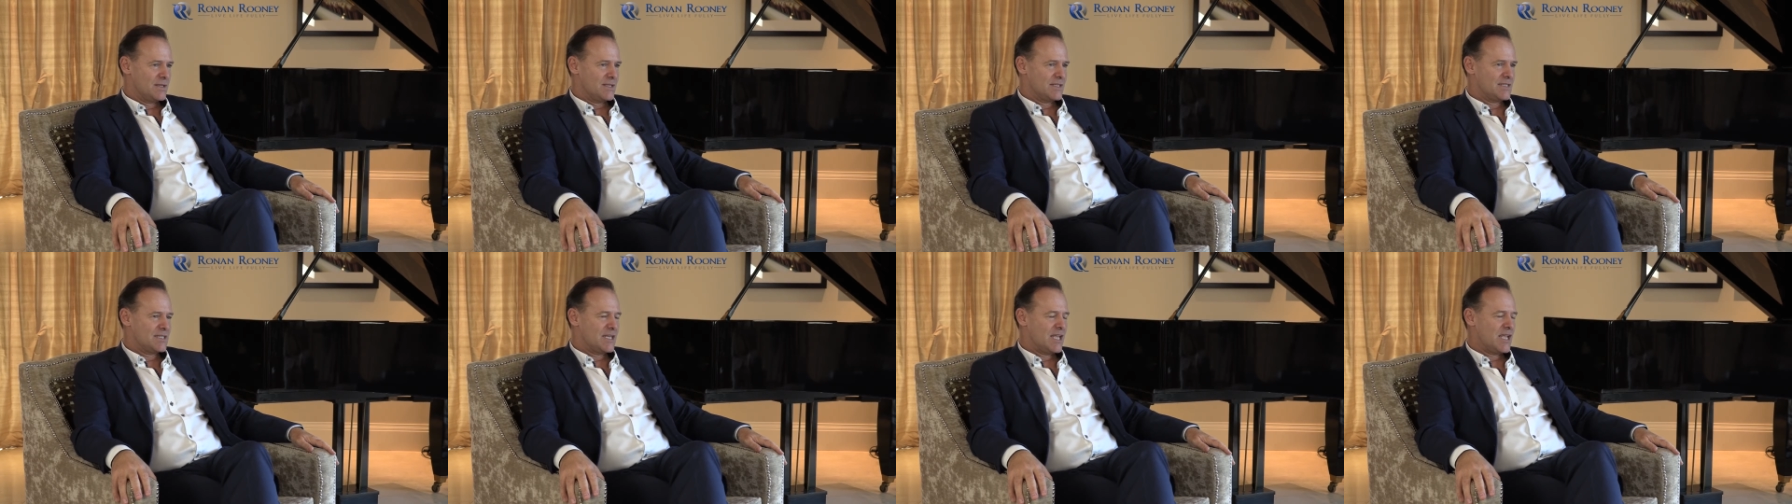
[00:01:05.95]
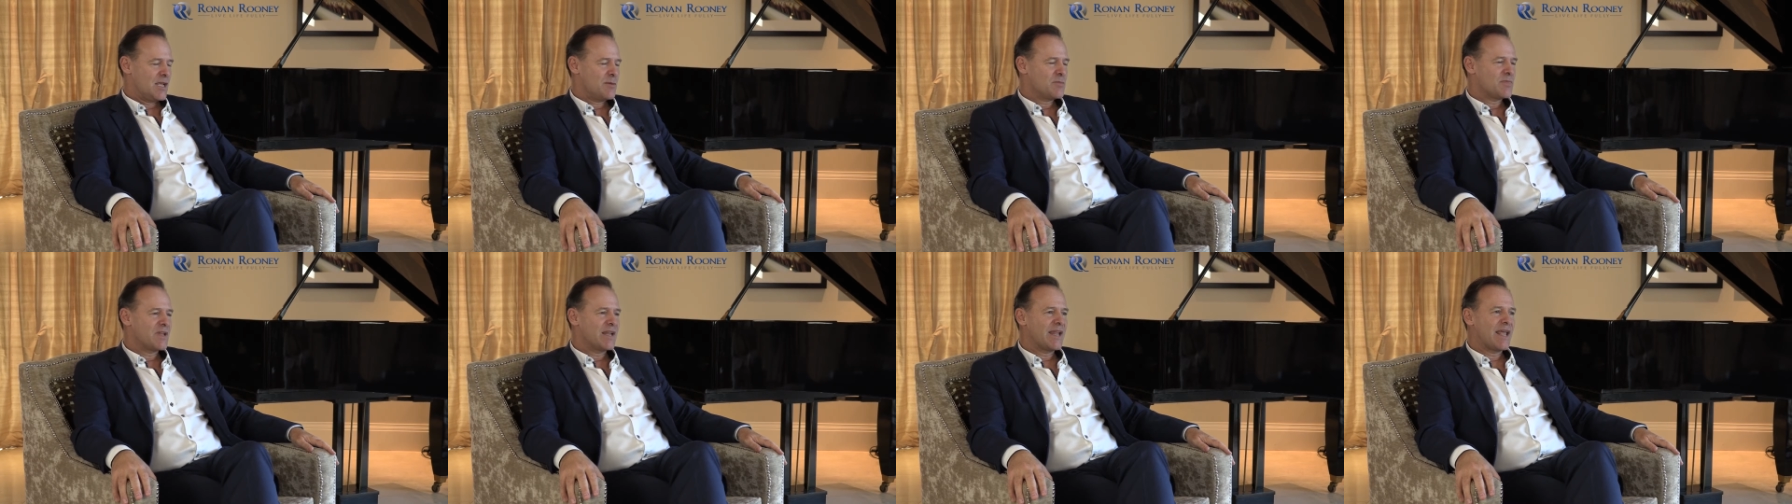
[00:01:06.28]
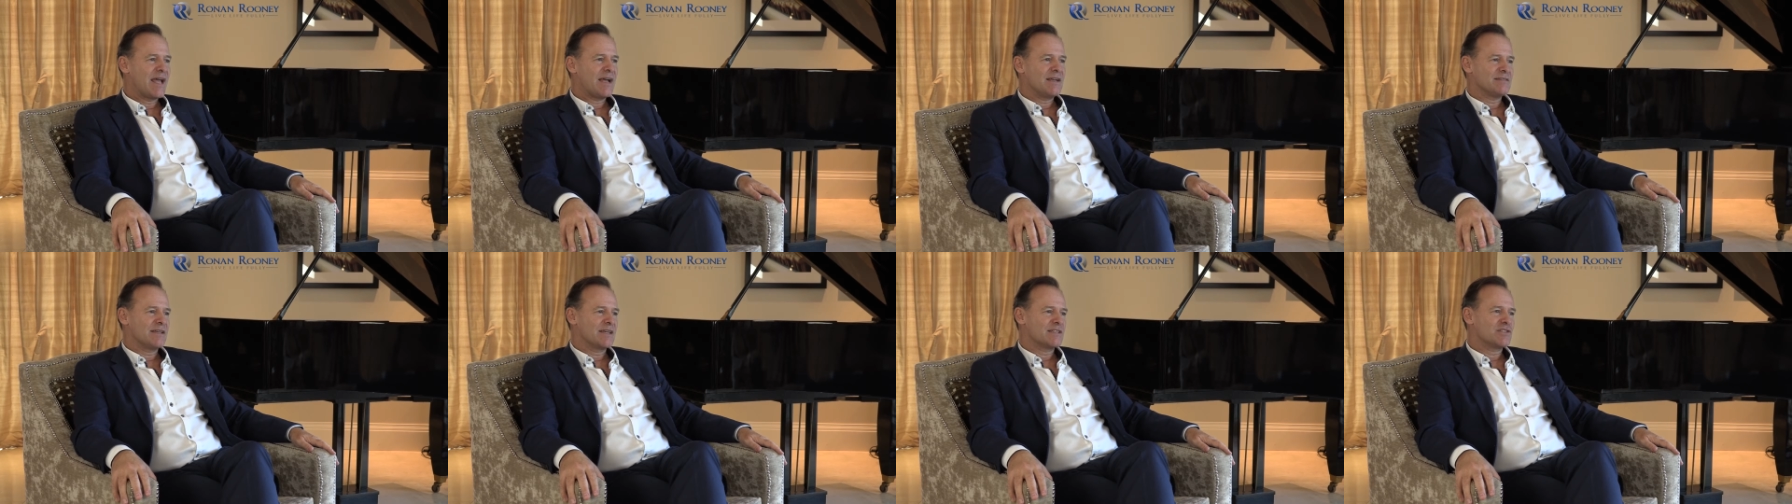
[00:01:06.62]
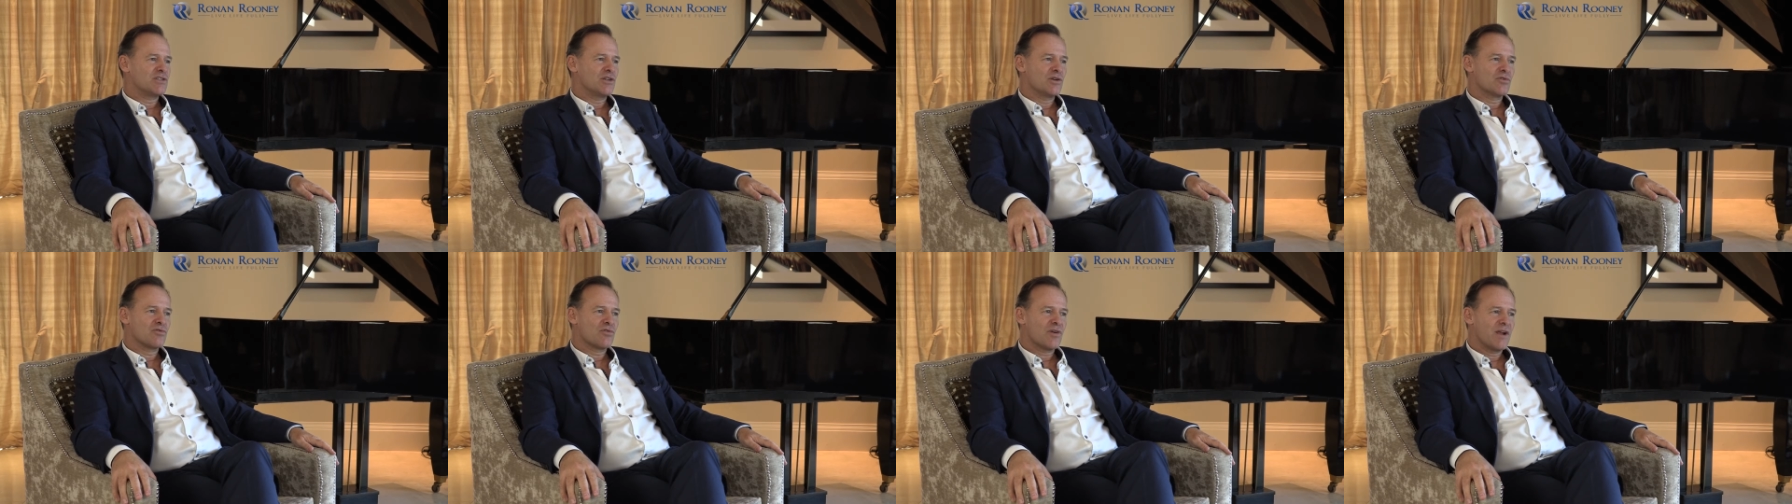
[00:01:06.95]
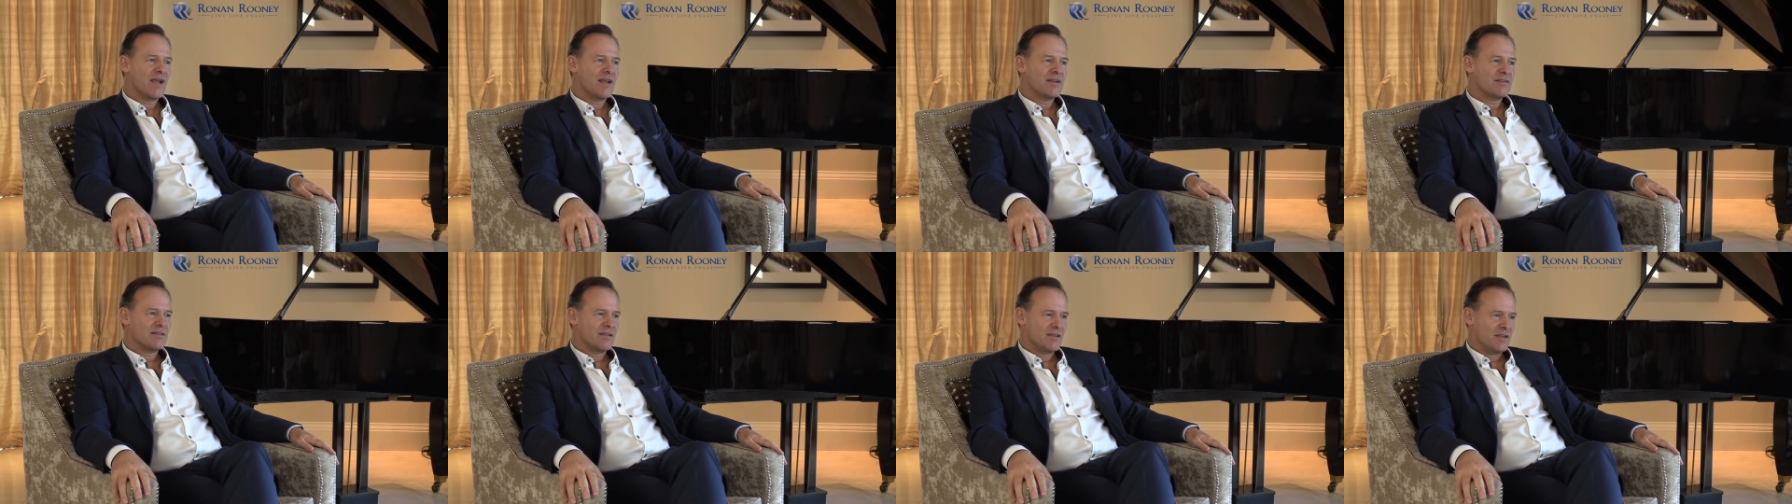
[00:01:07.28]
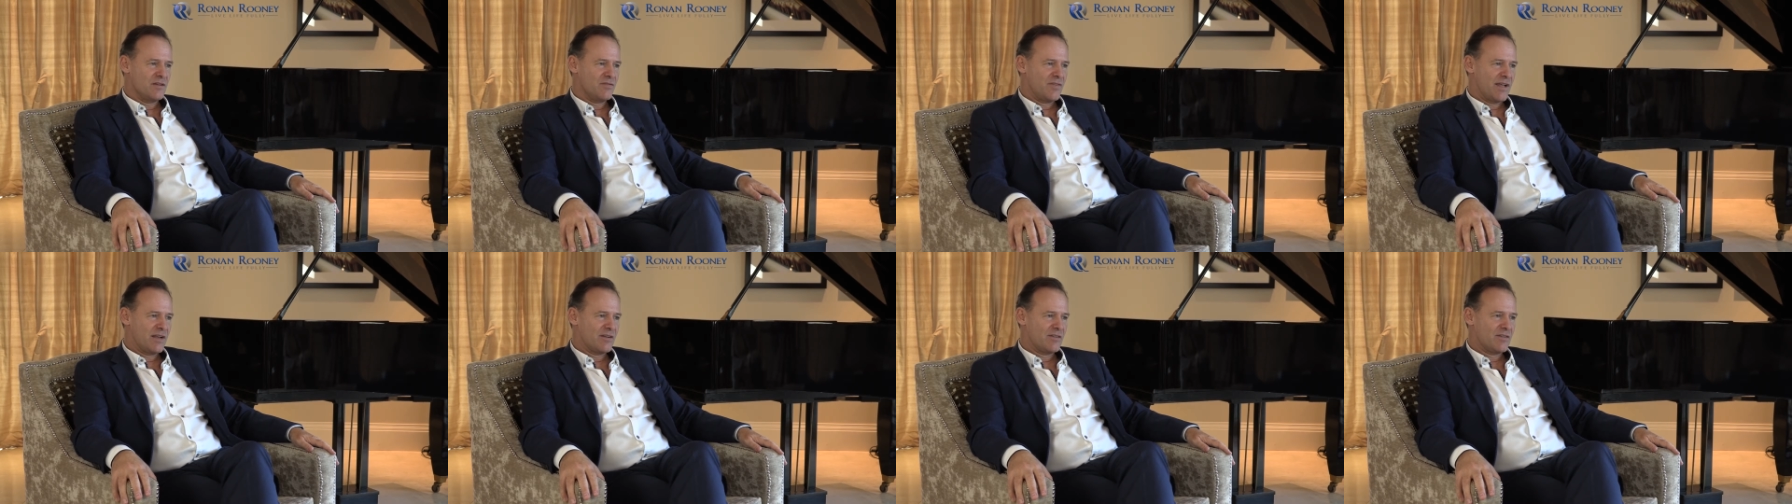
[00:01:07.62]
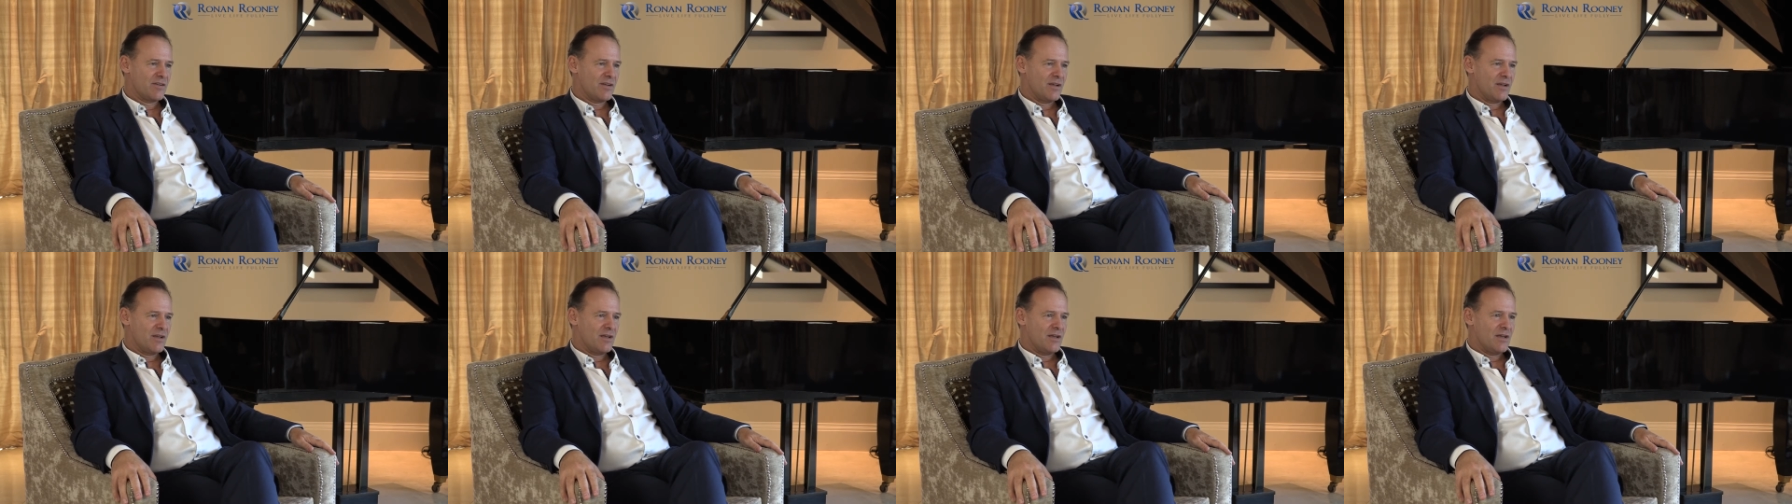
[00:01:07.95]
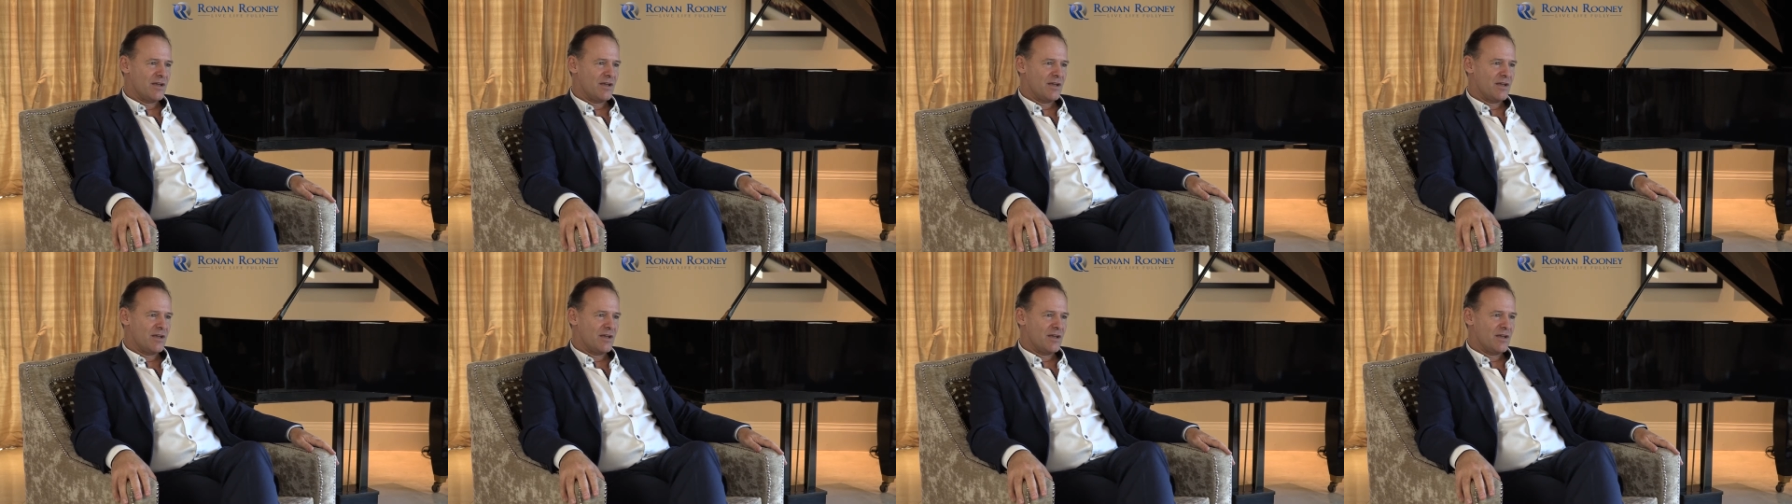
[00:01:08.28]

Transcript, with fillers: The team that he has actually creating the event,